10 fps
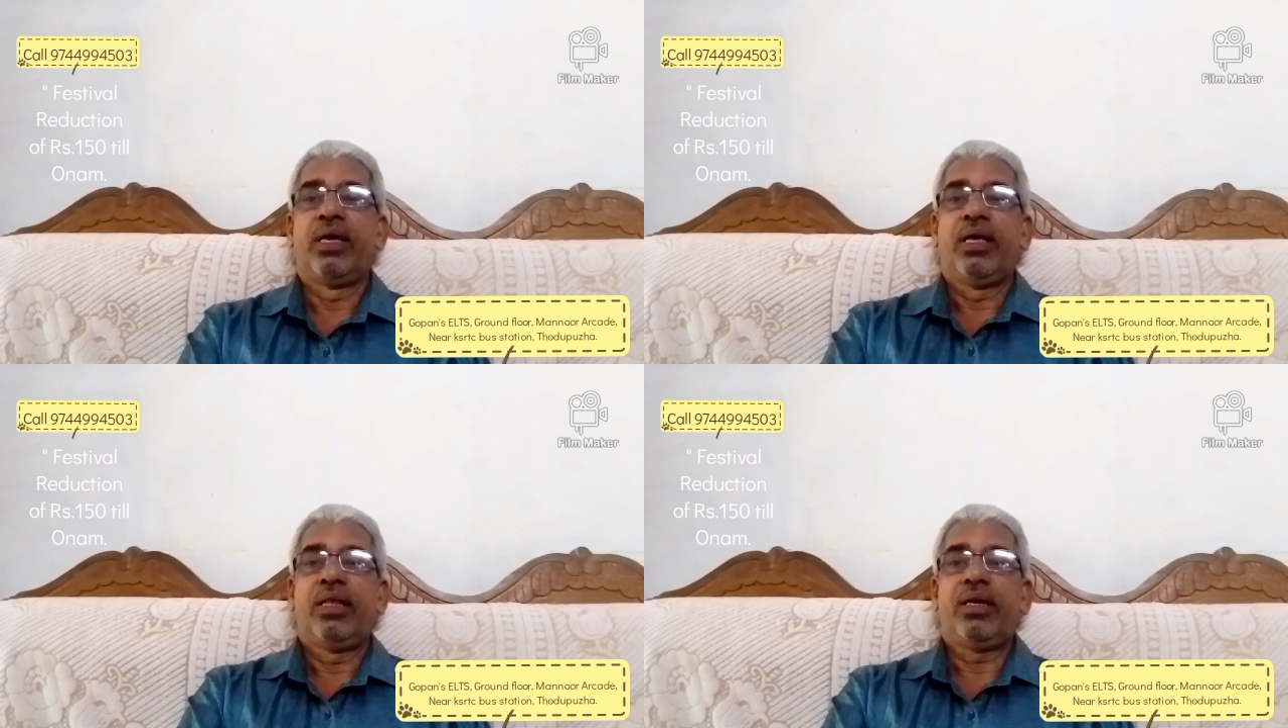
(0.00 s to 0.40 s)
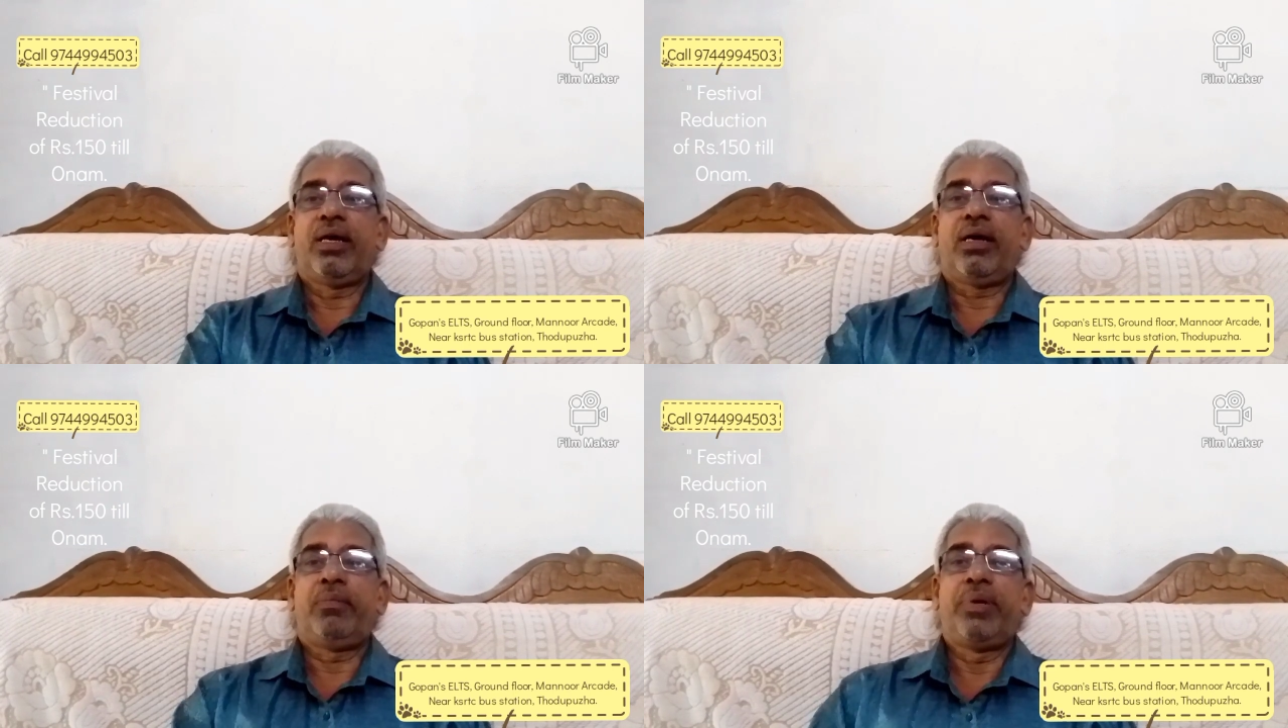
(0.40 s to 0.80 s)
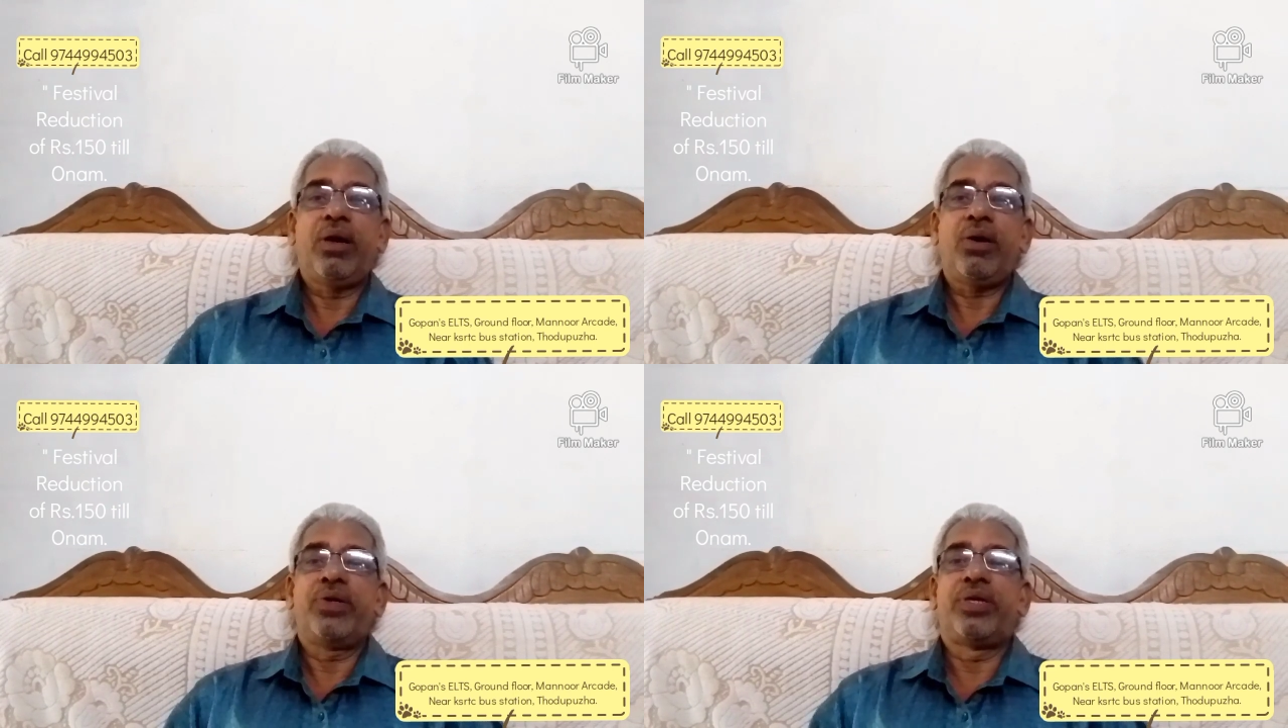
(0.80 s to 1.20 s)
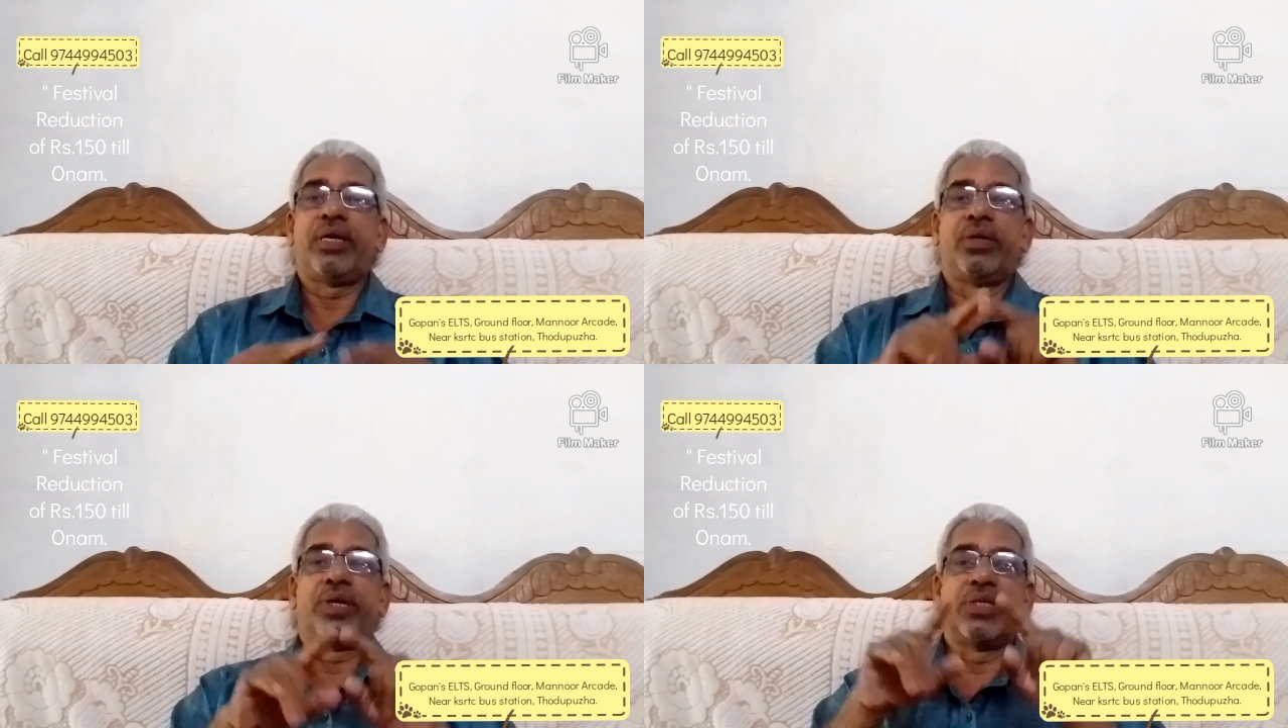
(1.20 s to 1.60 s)
Then below it
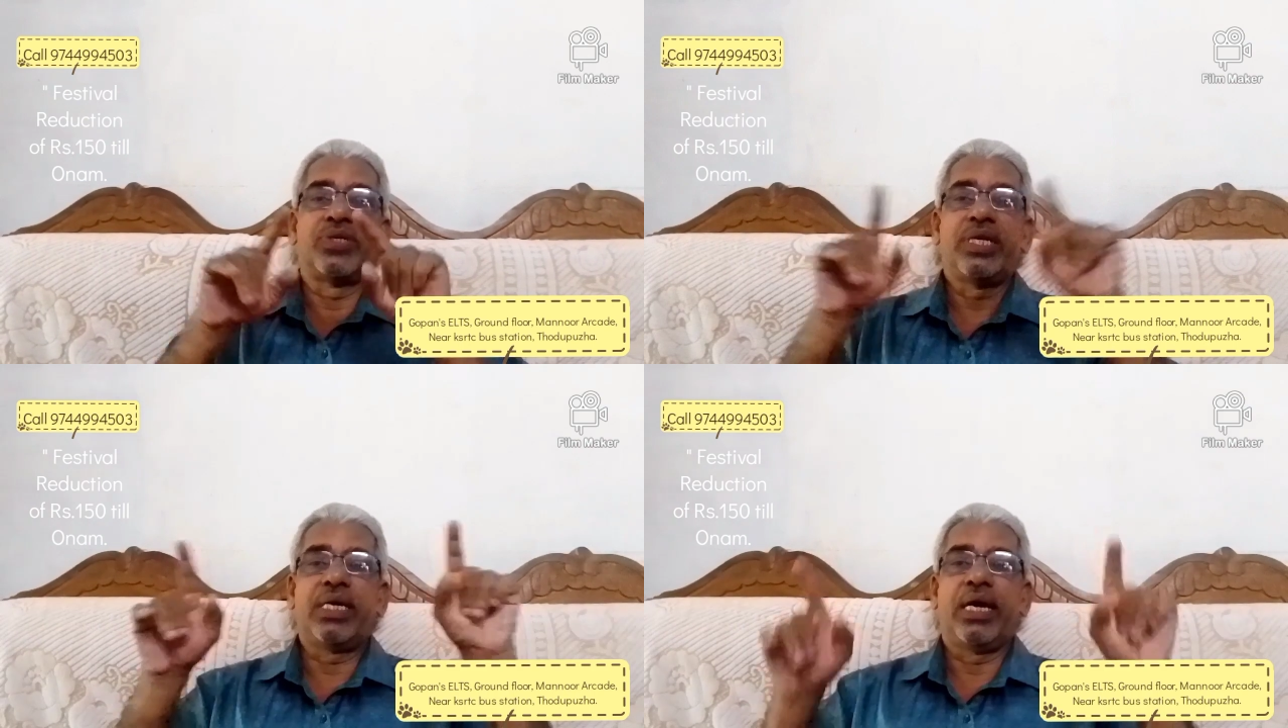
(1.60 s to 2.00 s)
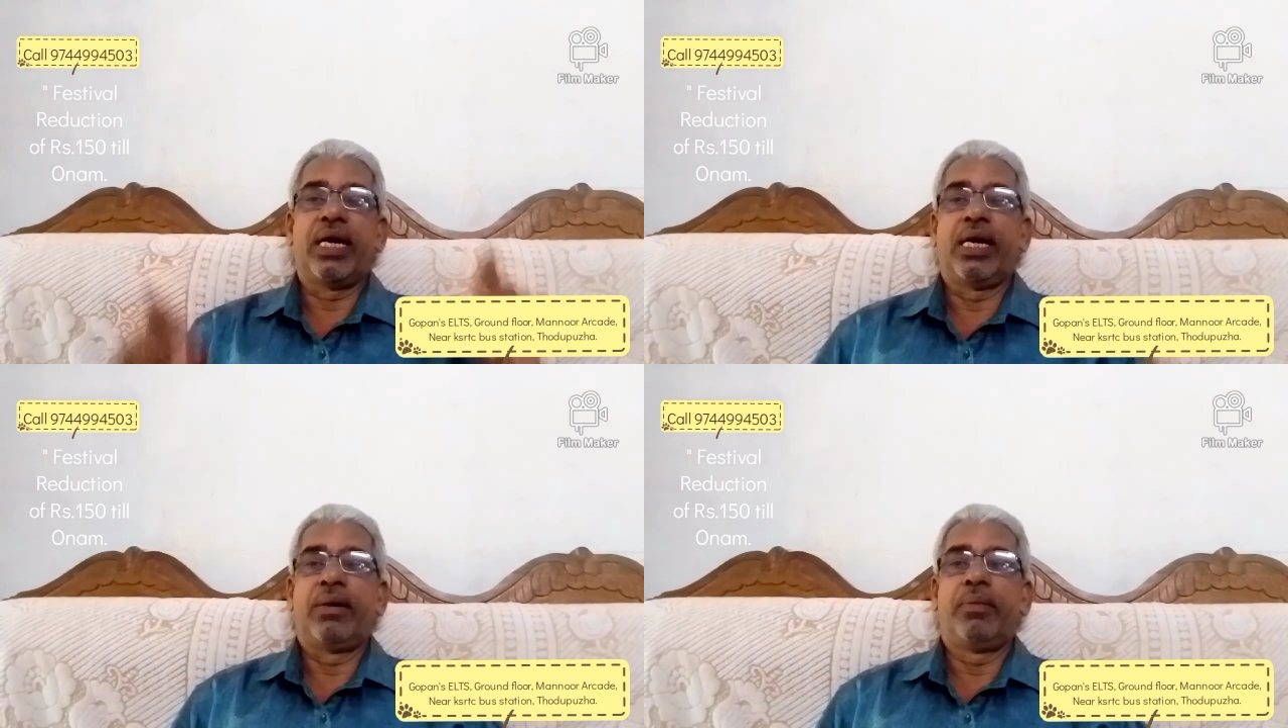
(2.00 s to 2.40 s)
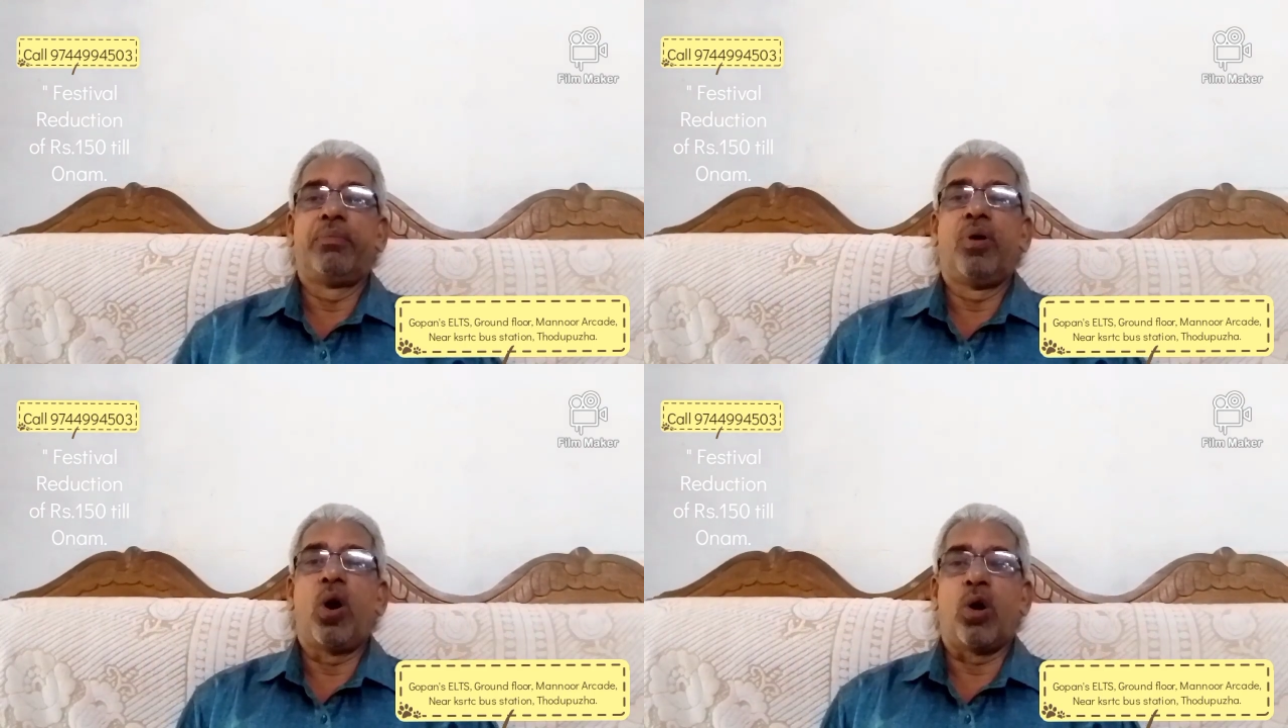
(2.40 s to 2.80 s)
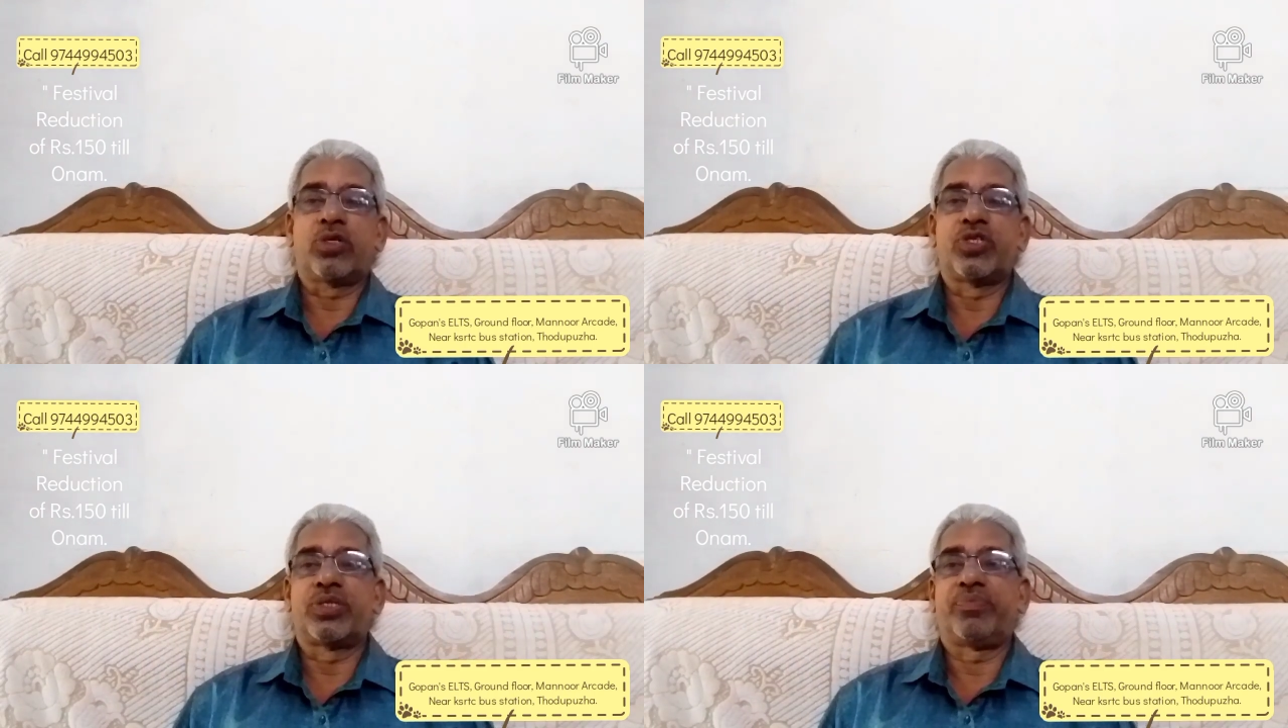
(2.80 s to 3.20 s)
you can see a
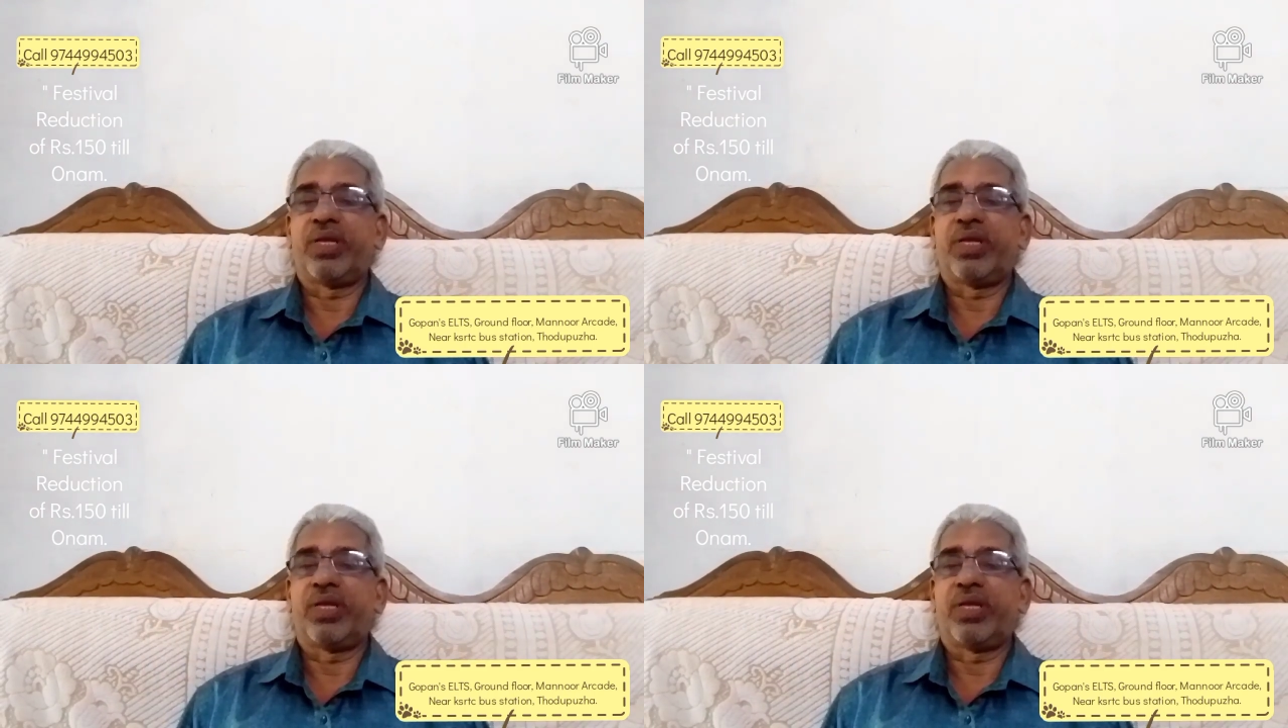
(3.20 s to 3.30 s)
box.